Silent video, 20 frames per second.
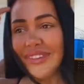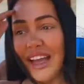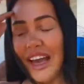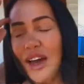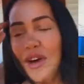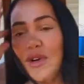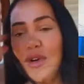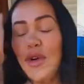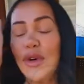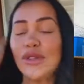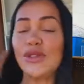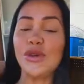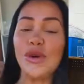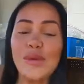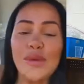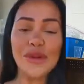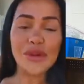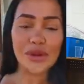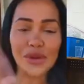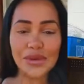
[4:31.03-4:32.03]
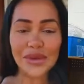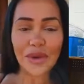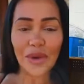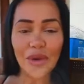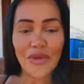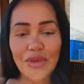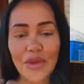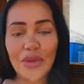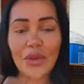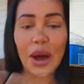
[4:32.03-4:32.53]
don't know, it's
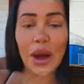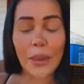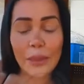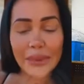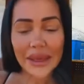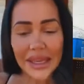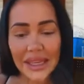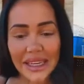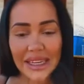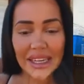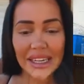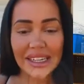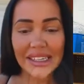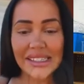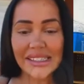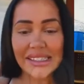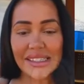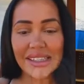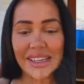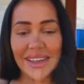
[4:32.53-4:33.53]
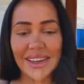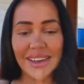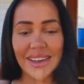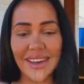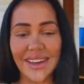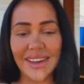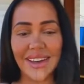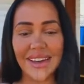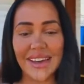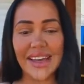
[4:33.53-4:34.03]
overwhelming, and
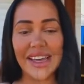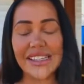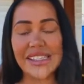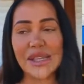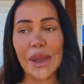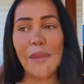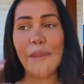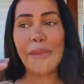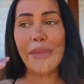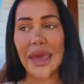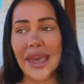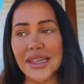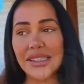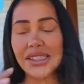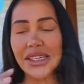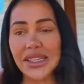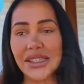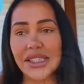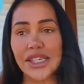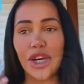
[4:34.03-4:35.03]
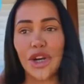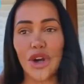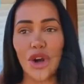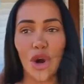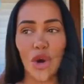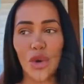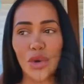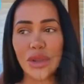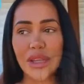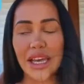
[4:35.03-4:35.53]
it's amazing to
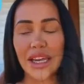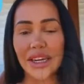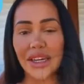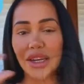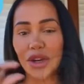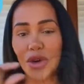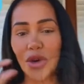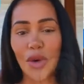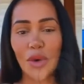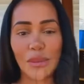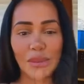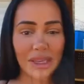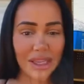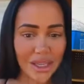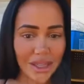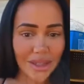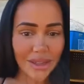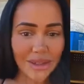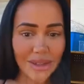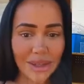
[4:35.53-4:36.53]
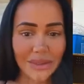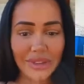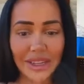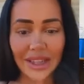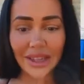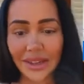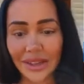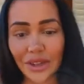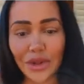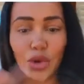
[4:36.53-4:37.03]
know that little me living
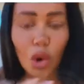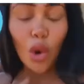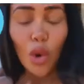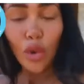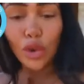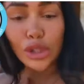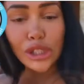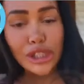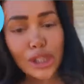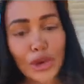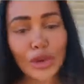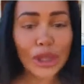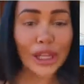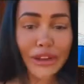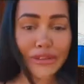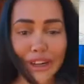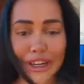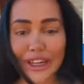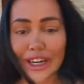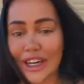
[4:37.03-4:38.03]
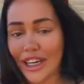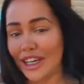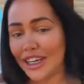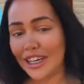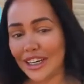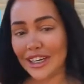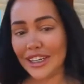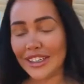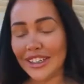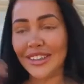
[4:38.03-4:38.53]
in, you know, still living in the
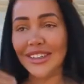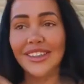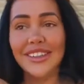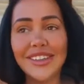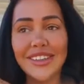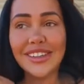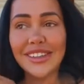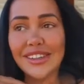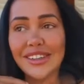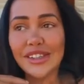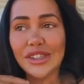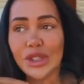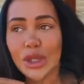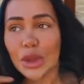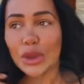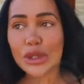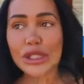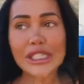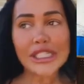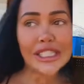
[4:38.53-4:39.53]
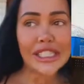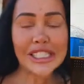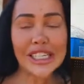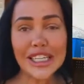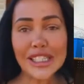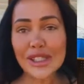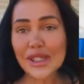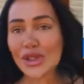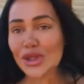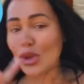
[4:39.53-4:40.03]
hood, still teaching
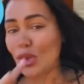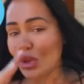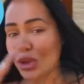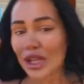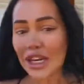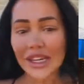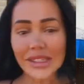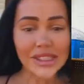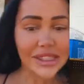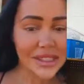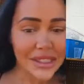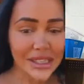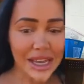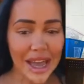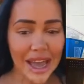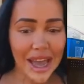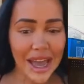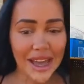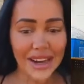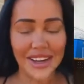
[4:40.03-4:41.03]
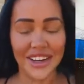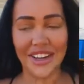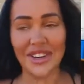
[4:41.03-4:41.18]
in the school that I teach at,